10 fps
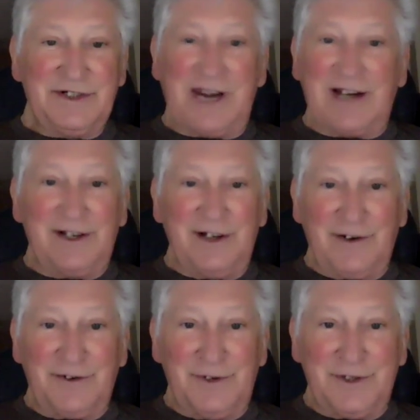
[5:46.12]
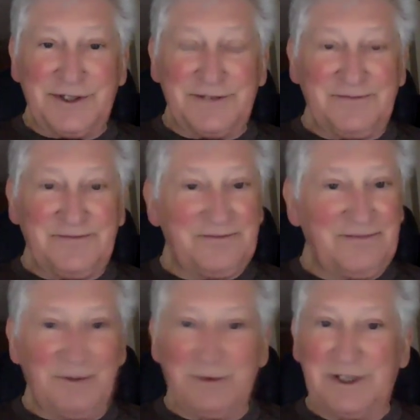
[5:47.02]
channeling our thoughts,
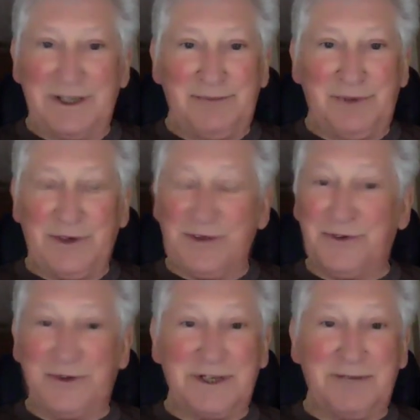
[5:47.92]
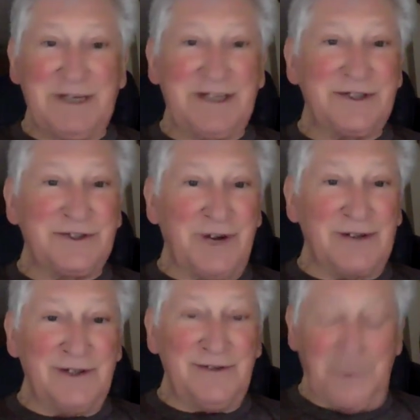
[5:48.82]
really important. Thought can be
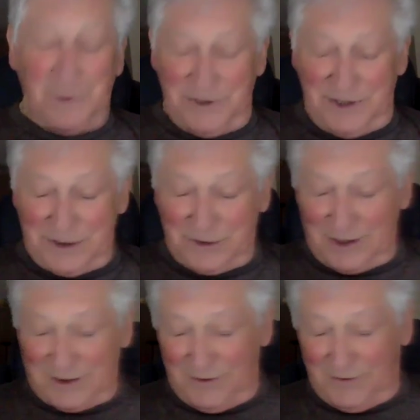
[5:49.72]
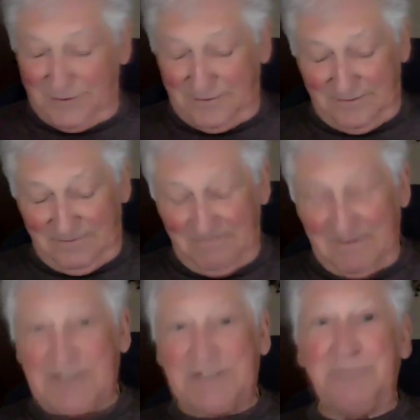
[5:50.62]
constructive or destructive.
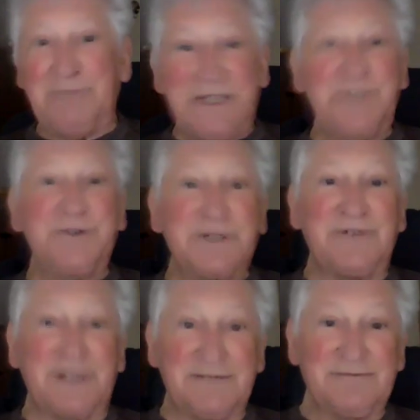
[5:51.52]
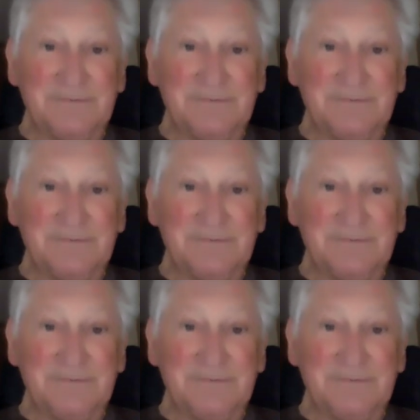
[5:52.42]
It's the misuse of it,